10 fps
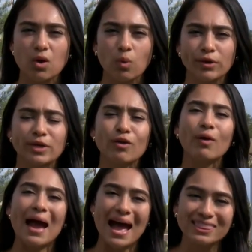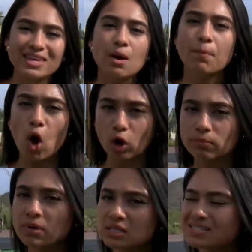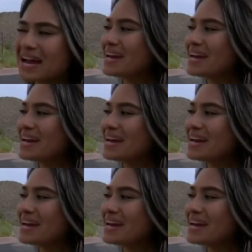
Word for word: We're here at the apartments that